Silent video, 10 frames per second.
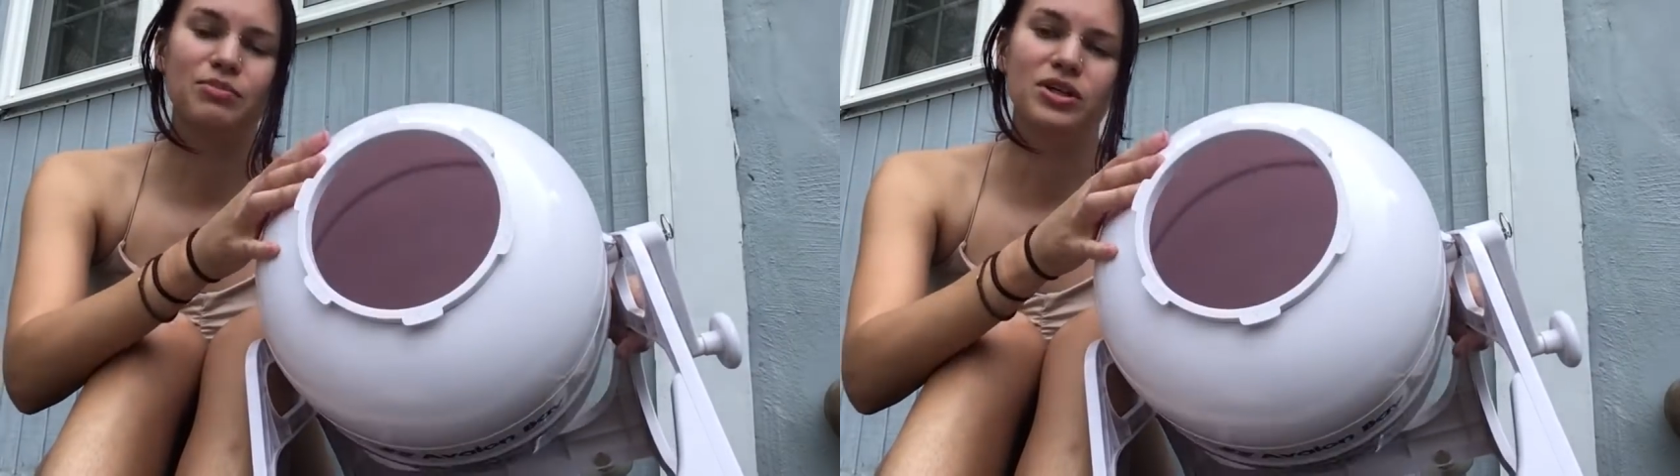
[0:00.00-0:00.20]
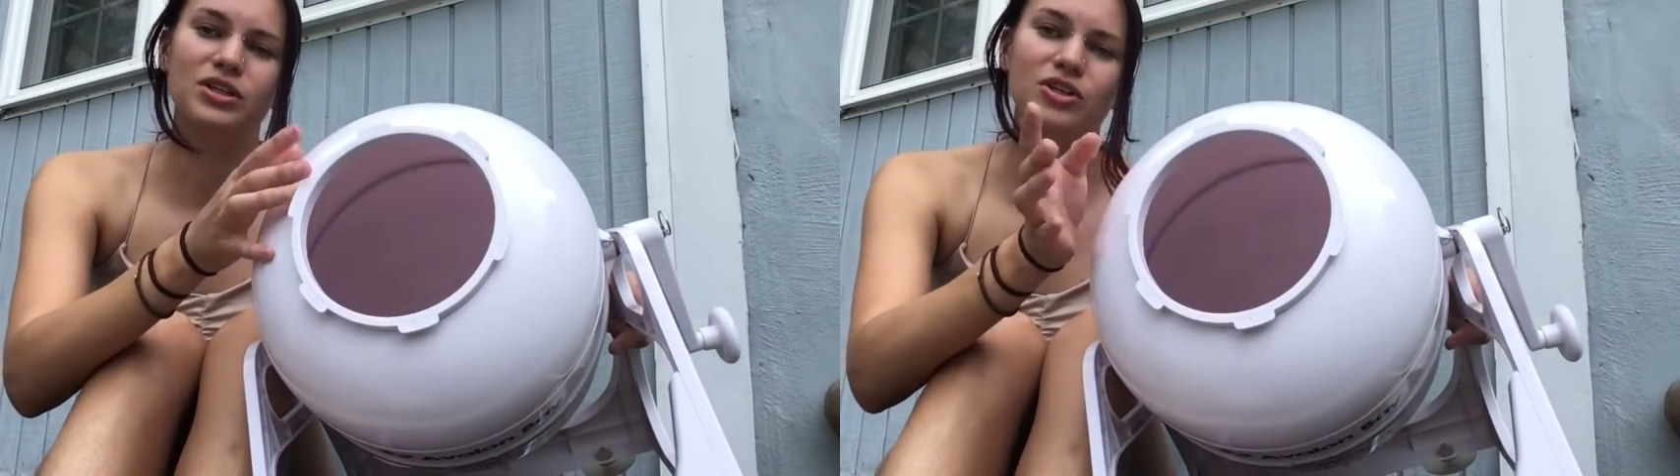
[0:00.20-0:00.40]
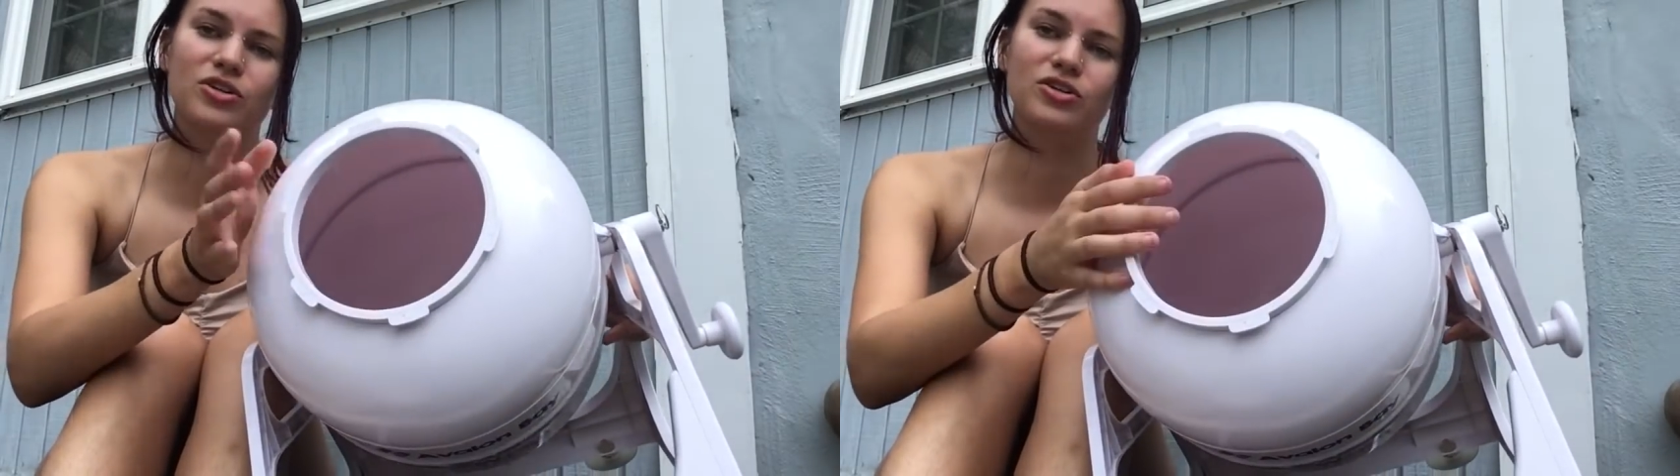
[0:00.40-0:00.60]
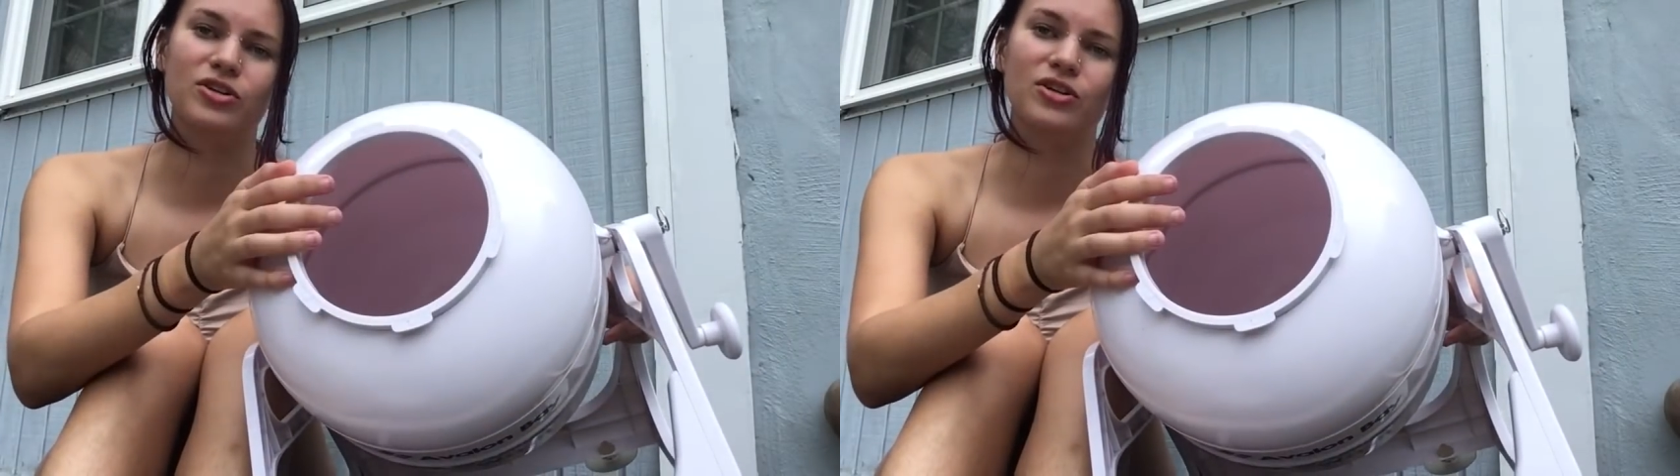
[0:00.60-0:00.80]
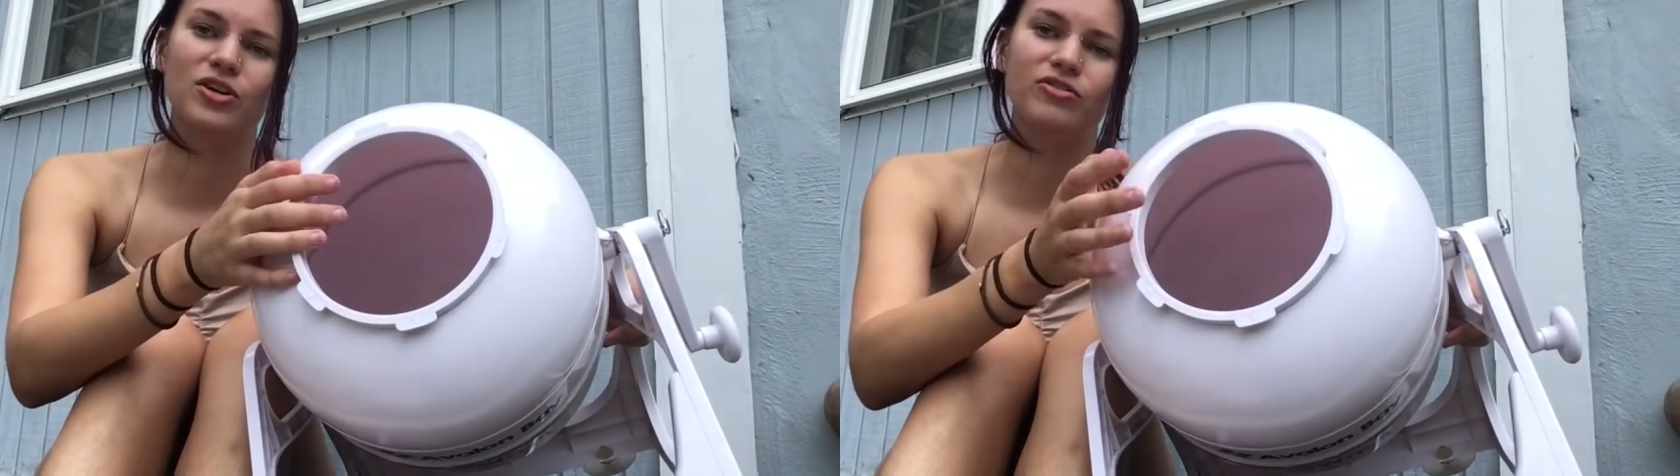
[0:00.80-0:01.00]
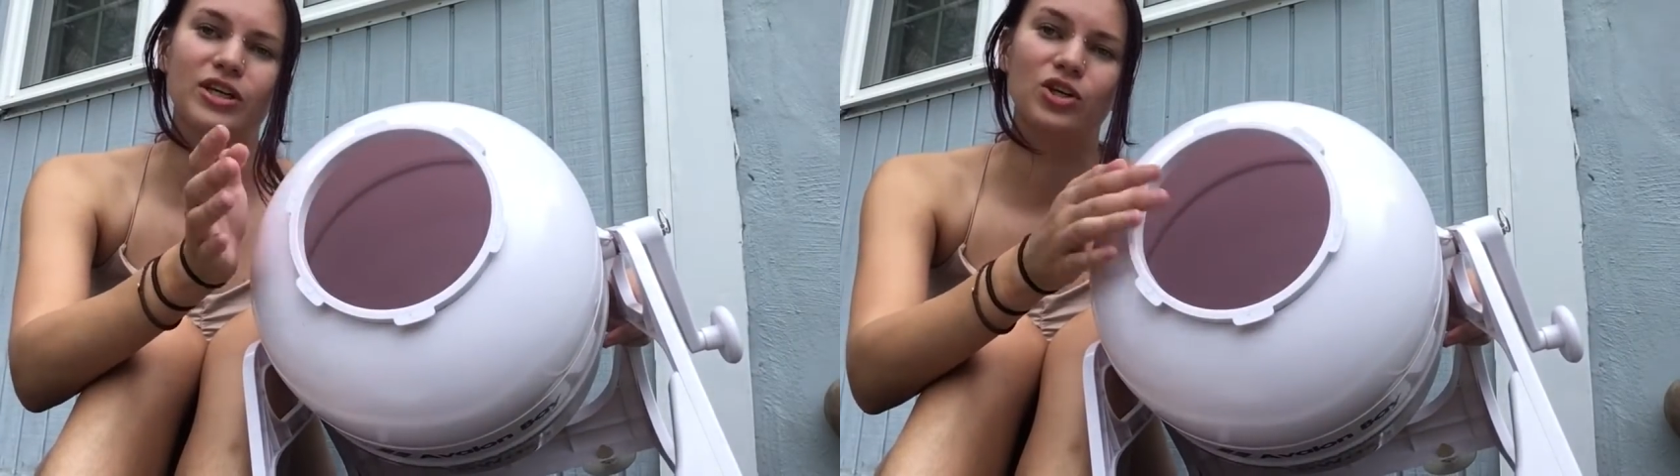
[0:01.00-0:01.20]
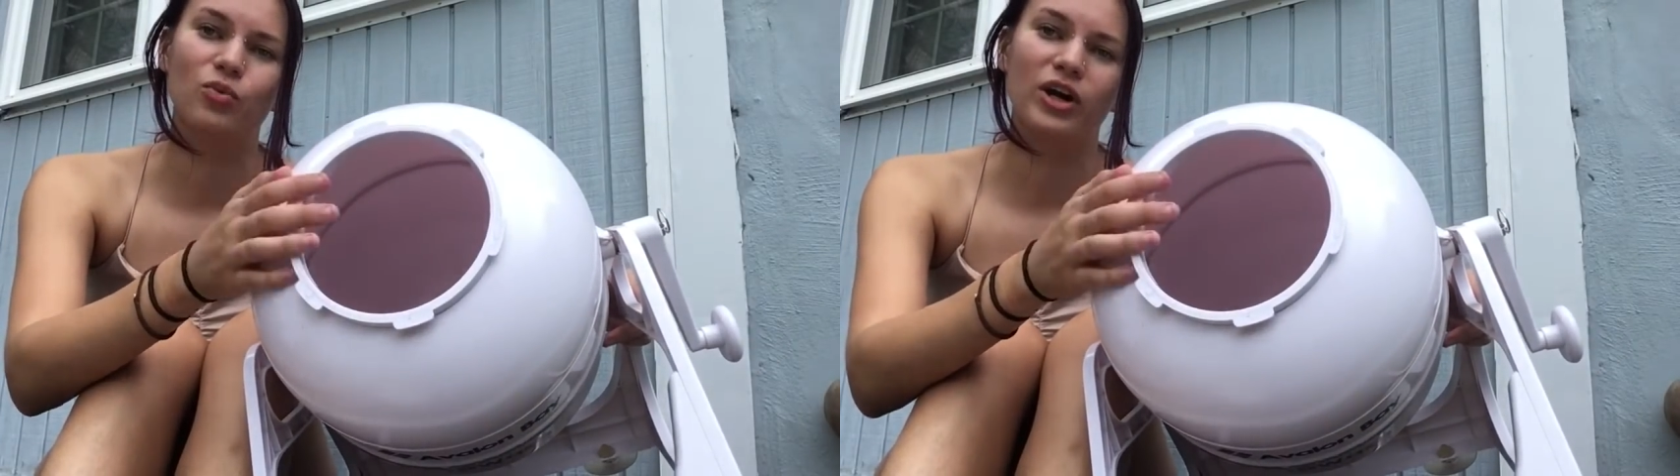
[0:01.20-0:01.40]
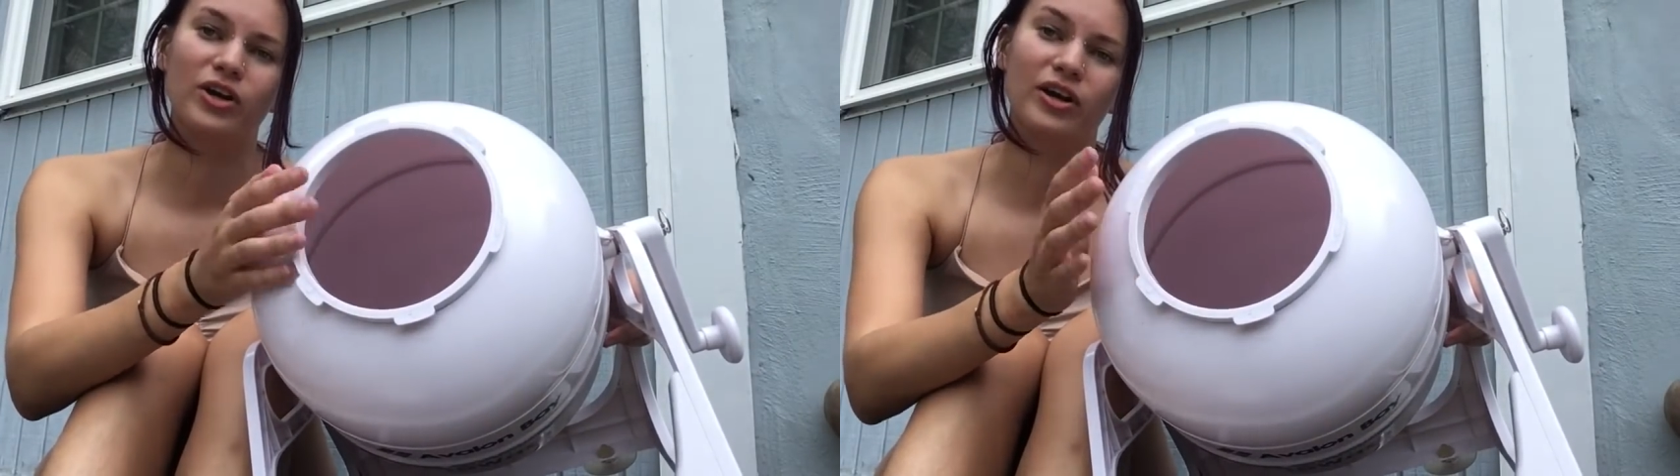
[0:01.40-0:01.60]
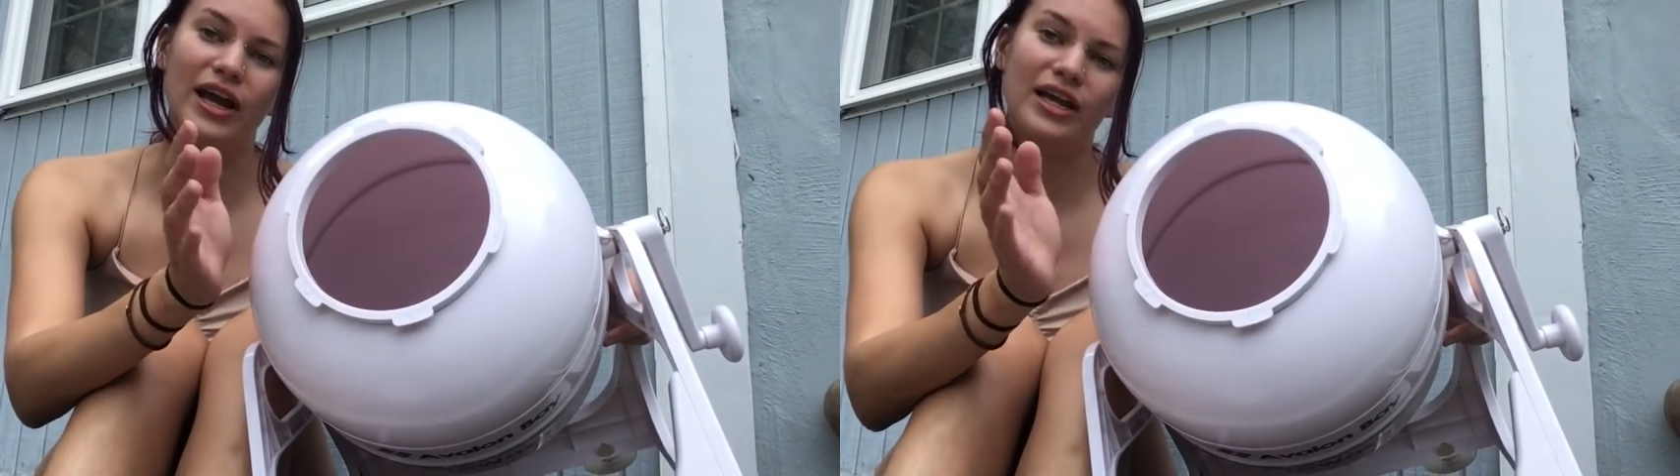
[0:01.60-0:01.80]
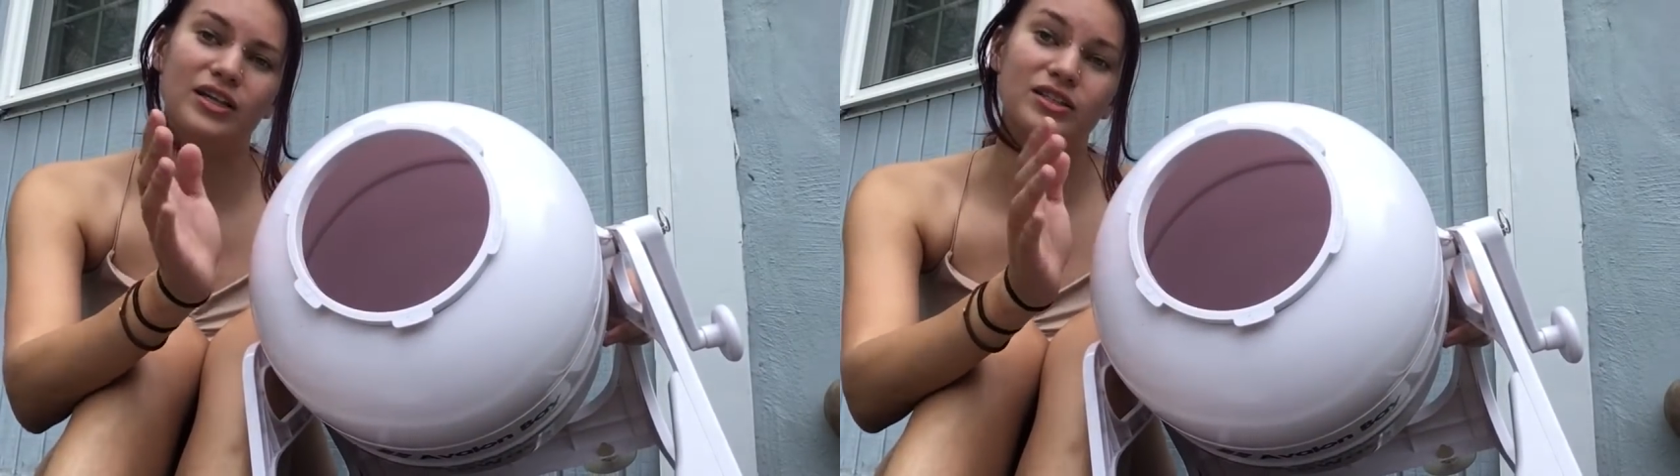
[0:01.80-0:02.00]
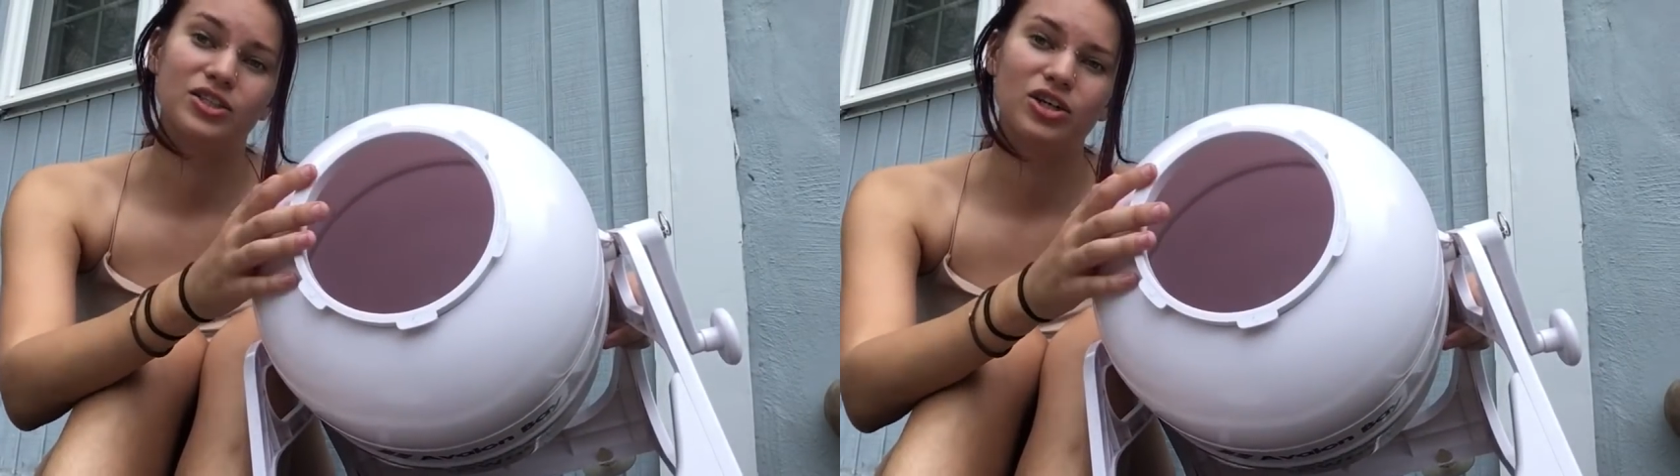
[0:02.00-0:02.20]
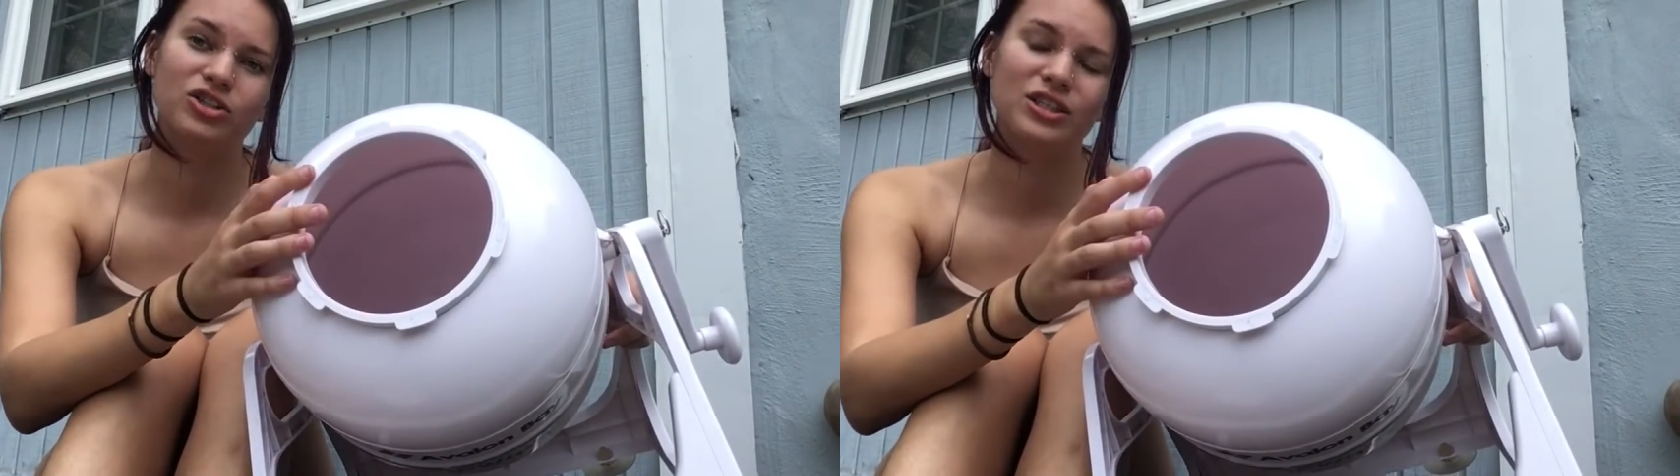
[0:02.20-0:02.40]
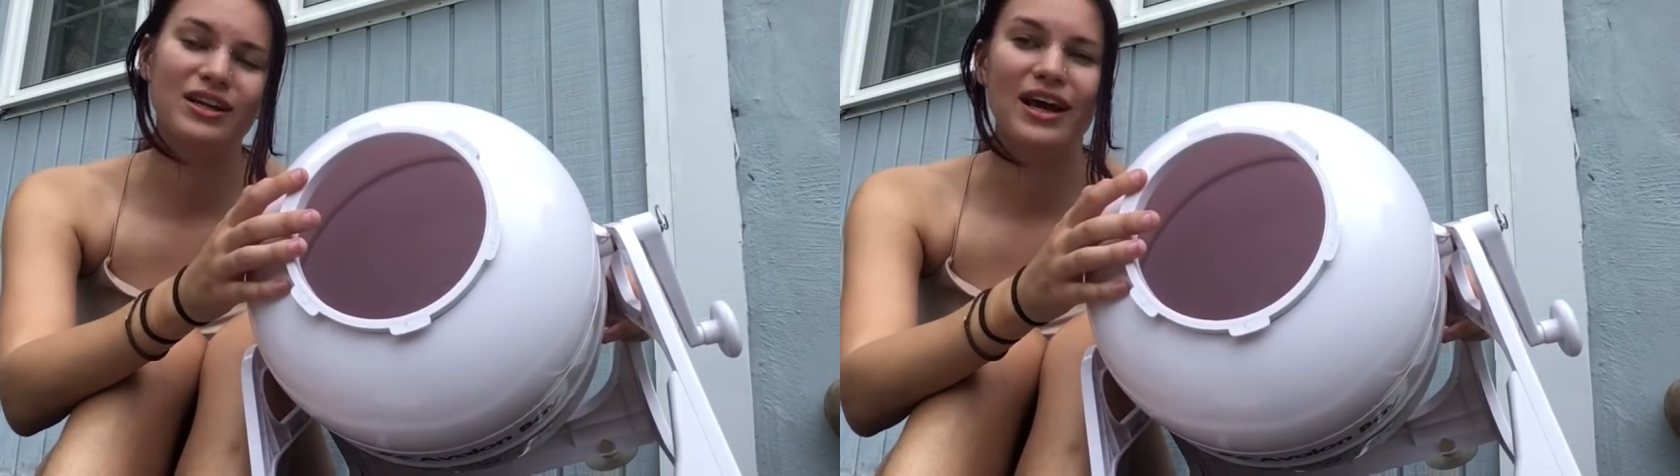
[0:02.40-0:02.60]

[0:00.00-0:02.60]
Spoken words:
put your dirty laundry in your water and detergent.